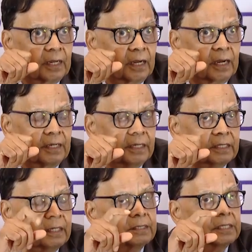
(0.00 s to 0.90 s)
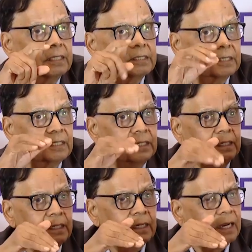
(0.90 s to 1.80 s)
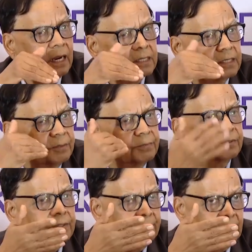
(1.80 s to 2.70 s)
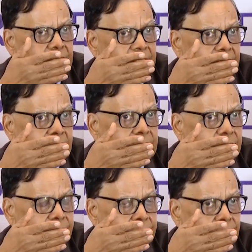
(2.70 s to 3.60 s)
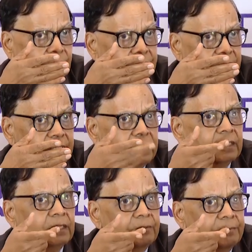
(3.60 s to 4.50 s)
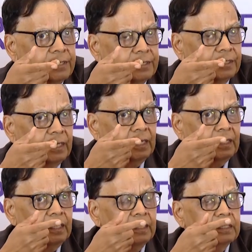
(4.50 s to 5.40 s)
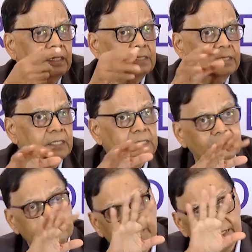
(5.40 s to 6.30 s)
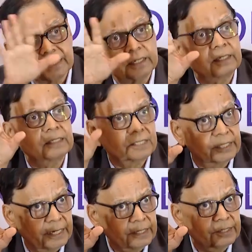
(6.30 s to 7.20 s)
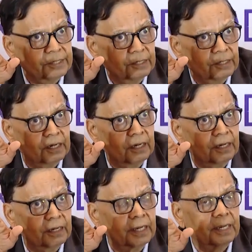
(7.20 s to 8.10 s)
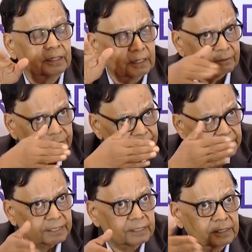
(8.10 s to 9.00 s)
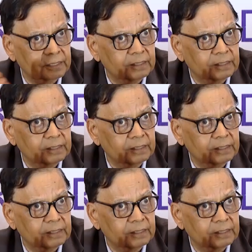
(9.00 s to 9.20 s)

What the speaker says: It consults a large number of the ministries of the central government. It consults every single state, and our visit